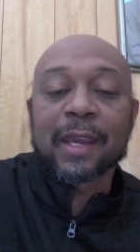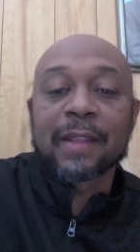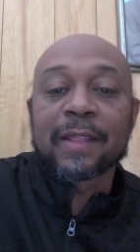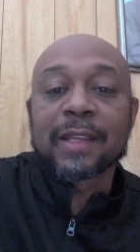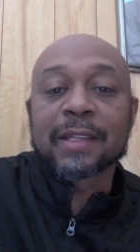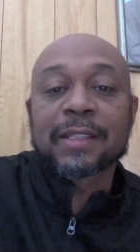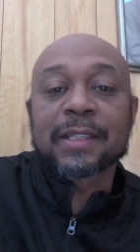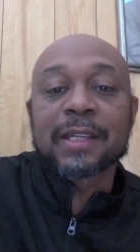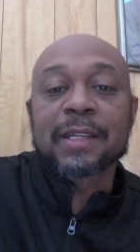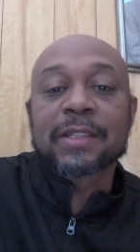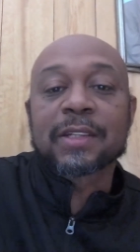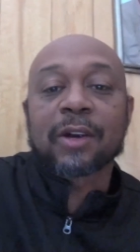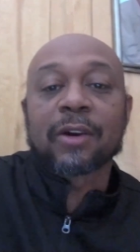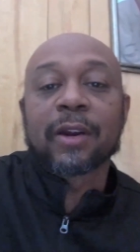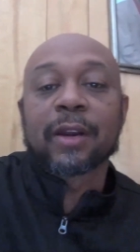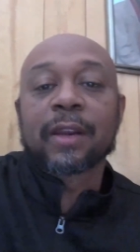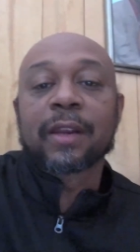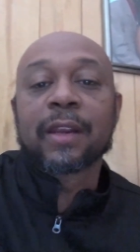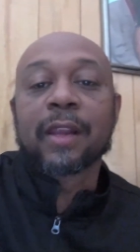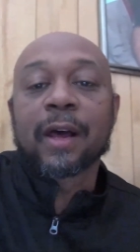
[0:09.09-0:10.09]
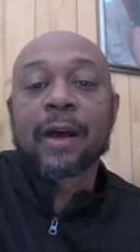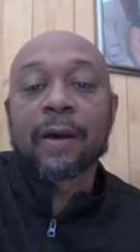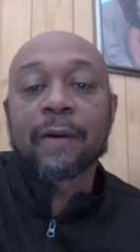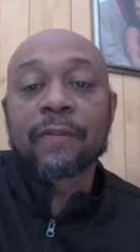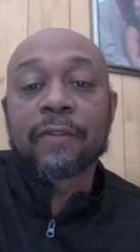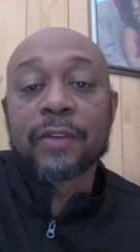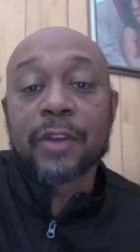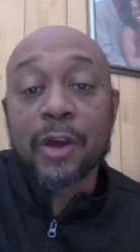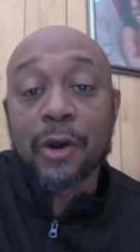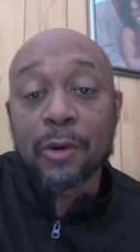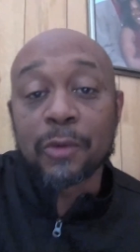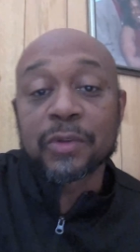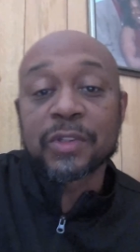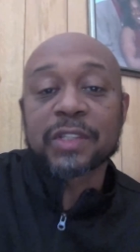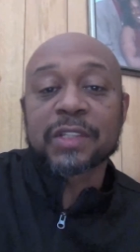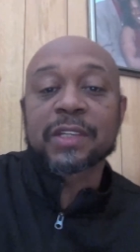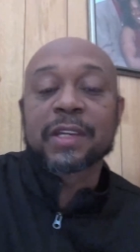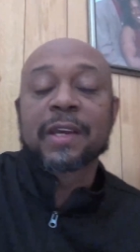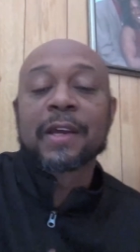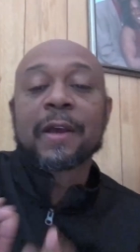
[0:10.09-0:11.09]
and this is our Love
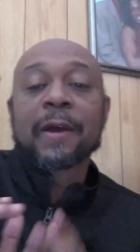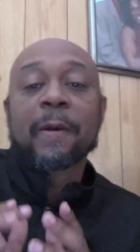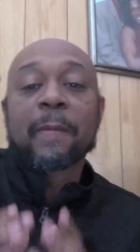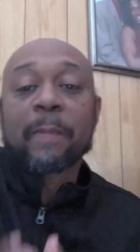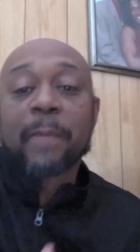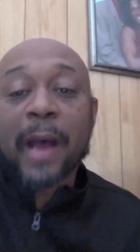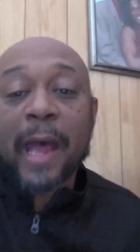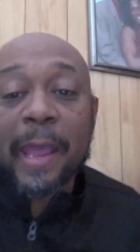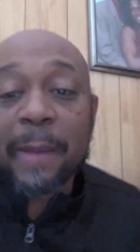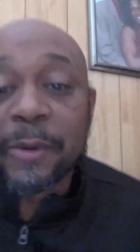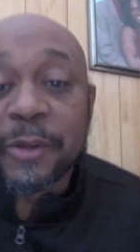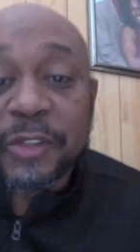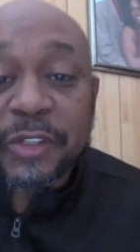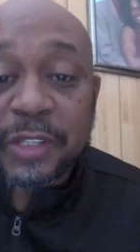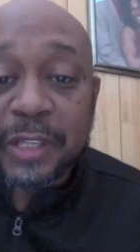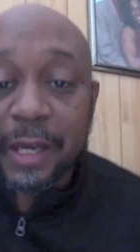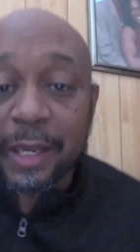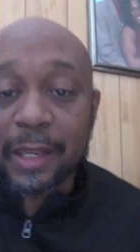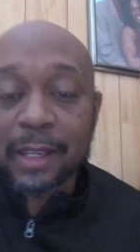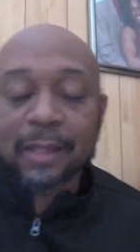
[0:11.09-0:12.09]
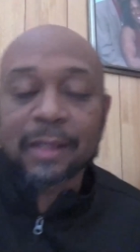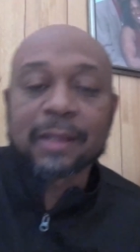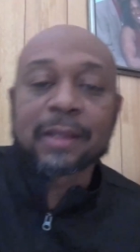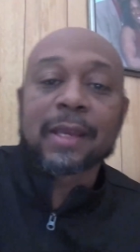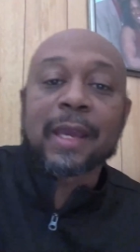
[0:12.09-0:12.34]
Notes Bible Study.